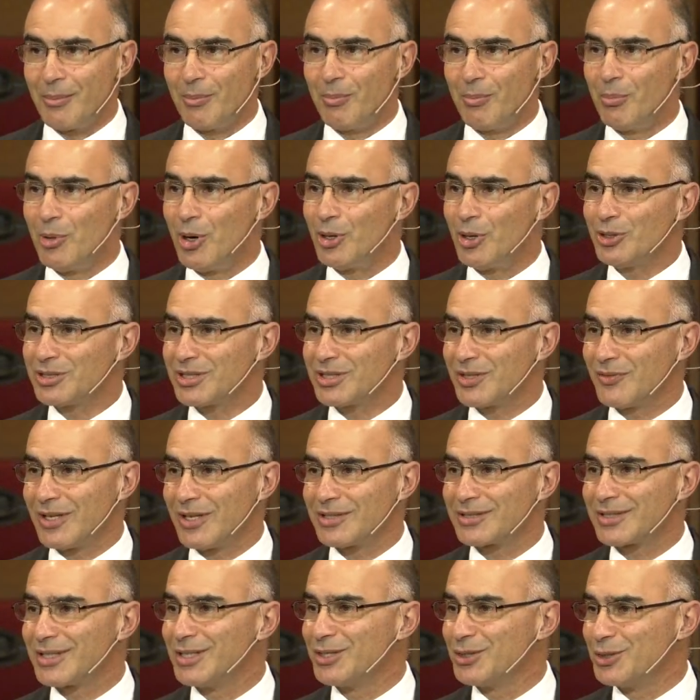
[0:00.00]
Most of
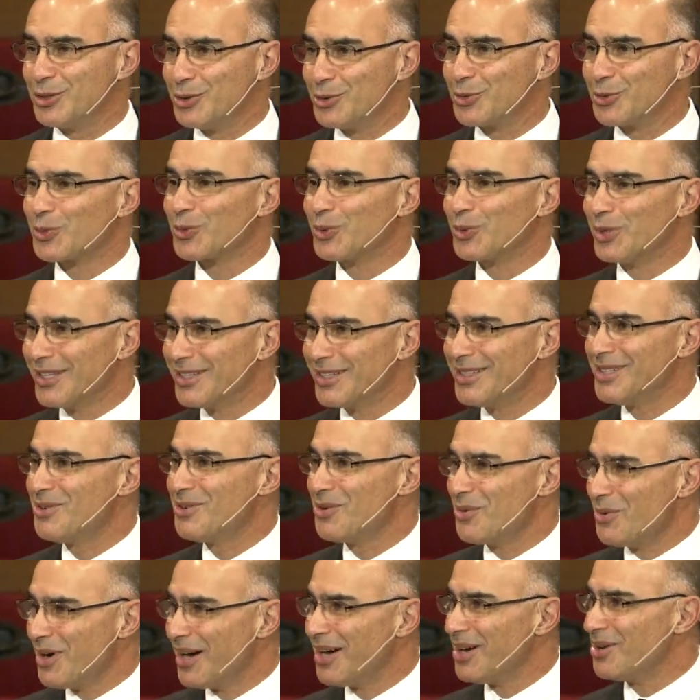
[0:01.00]
us can do really
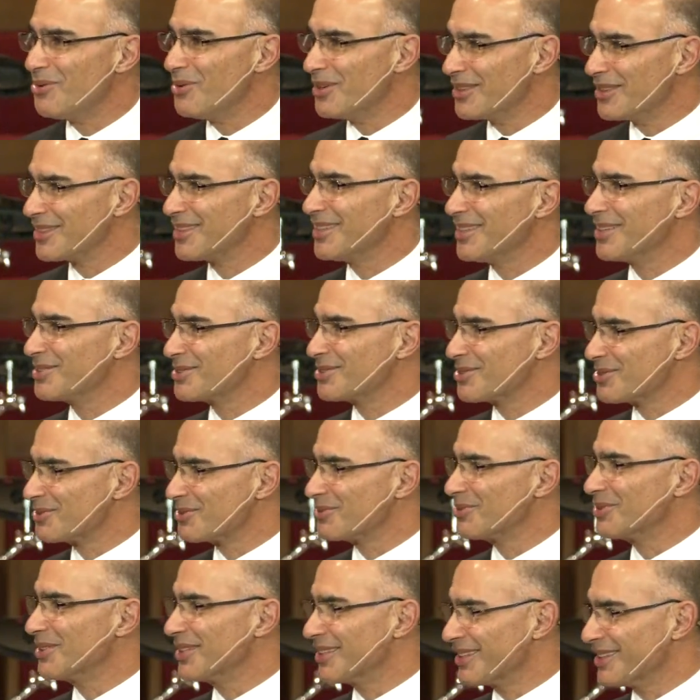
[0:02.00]
well when things are
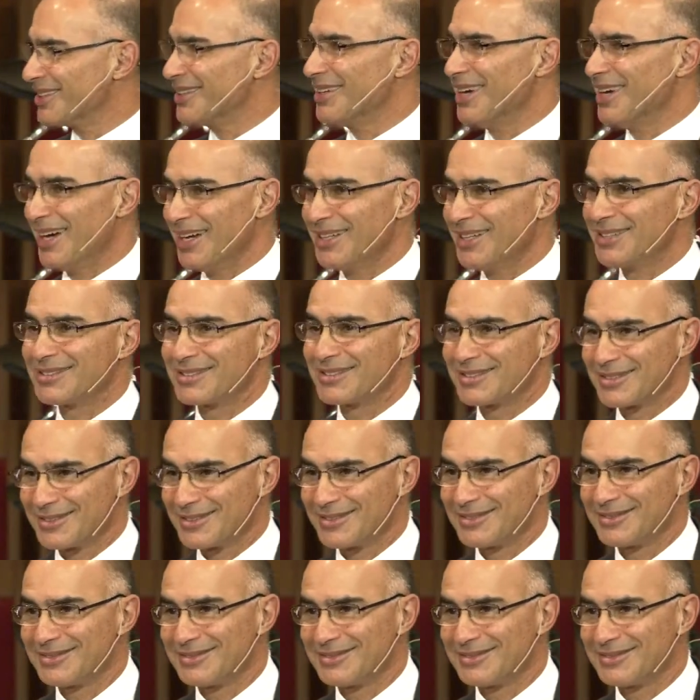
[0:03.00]
really nice.